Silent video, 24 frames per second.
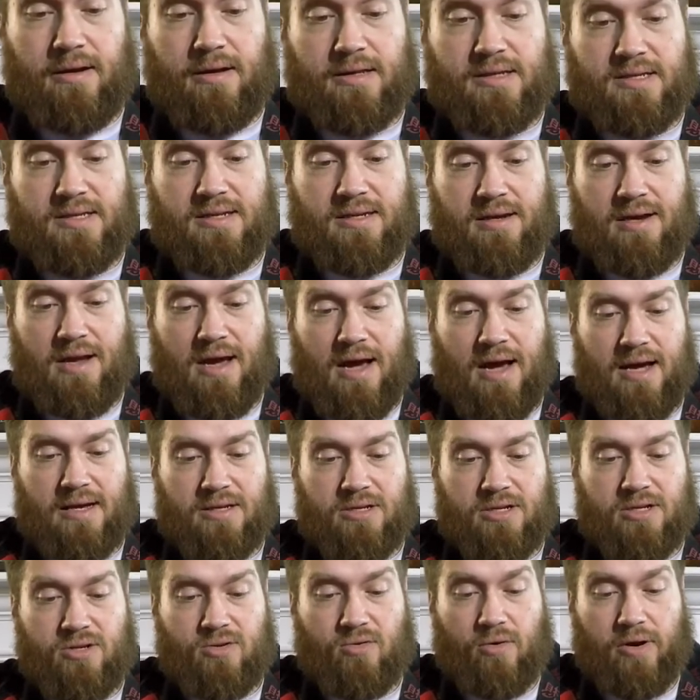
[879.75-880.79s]
it's not
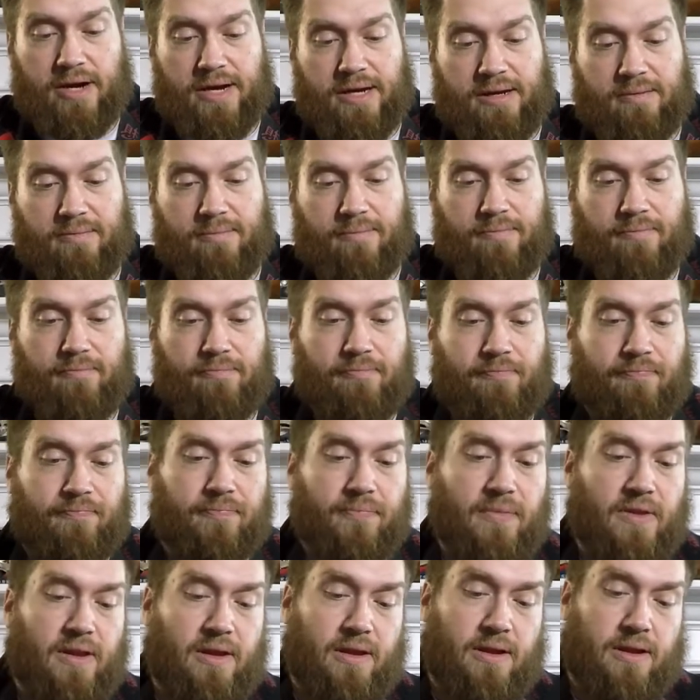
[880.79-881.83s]
straight,
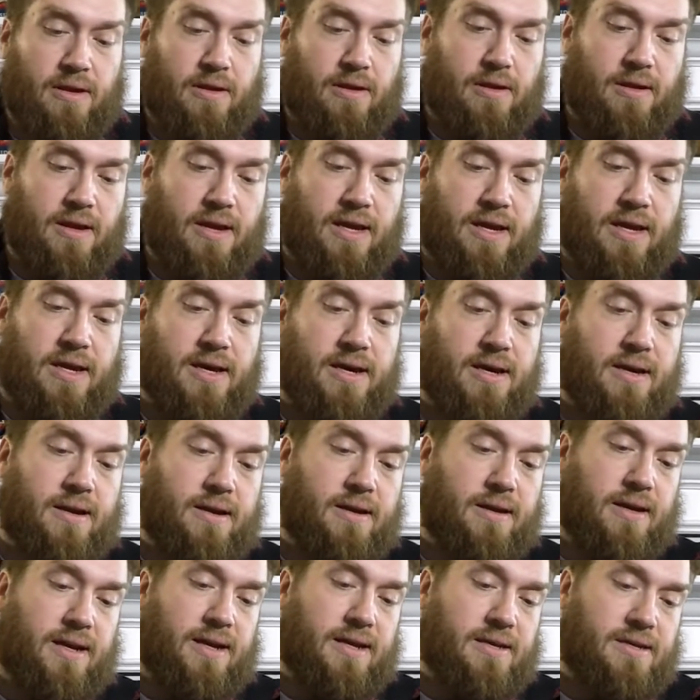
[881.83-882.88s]

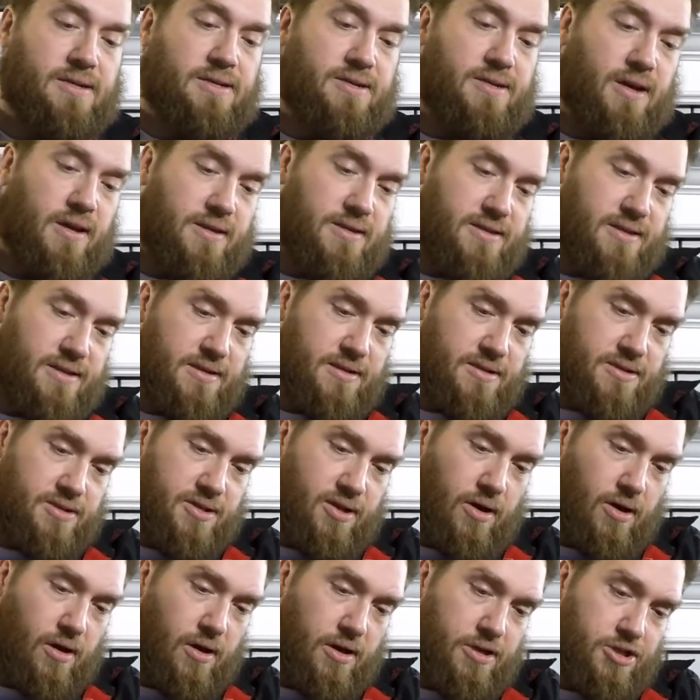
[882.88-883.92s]
and it doesn't
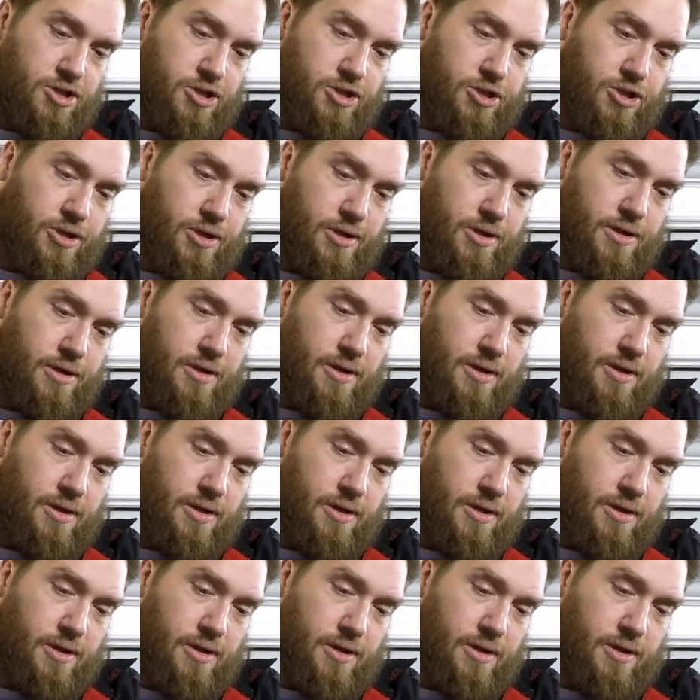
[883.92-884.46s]
touch